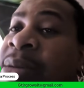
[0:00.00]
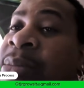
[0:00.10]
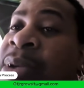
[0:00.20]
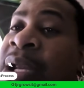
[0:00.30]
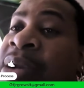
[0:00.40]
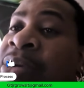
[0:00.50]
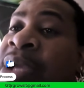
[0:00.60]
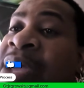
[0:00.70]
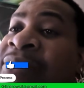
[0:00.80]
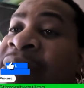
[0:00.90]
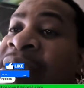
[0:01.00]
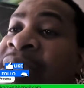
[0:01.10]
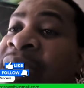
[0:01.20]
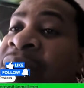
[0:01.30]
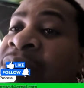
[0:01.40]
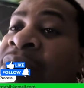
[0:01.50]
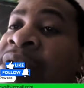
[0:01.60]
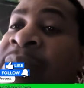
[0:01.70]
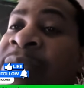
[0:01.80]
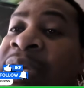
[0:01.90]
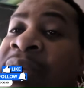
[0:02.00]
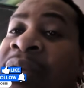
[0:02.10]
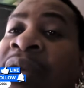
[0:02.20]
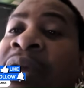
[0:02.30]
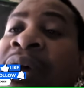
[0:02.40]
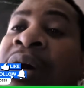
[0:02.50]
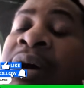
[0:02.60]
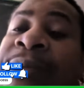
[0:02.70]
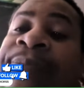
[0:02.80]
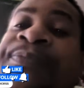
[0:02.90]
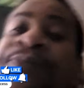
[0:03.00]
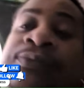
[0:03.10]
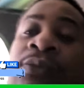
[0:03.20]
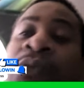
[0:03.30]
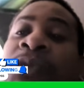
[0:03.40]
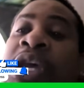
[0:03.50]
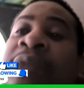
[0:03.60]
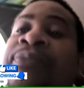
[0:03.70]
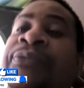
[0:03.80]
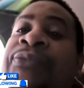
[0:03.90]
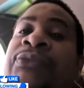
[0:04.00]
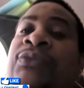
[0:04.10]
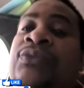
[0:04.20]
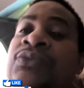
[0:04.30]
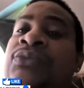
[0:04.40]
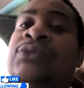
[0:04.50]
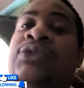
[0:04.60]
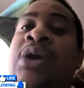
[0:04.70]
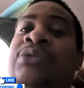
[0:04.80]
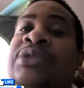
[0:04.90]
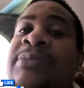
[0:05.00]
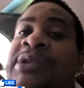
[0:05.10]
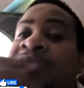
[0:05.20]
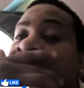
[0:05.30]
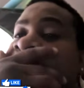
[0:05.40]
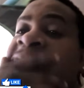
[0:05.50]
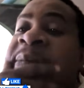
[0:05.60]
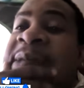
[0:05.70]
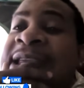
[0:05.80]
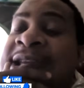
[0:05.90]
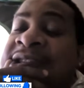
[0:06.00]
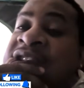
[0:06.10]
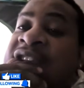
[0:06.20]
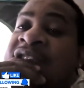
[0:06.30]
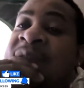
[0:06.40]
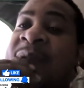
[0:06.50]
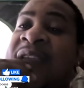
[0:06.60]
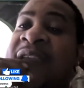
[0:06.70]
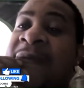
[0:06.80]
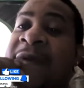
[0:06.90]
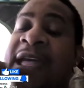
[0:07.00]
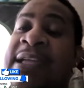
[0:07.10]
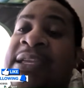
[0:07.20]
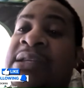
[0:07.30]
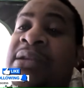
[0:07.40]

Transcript: but I don't have anything on them yet. Oh, yeah. Talk to me. Yeah, send it to me, and that way I can,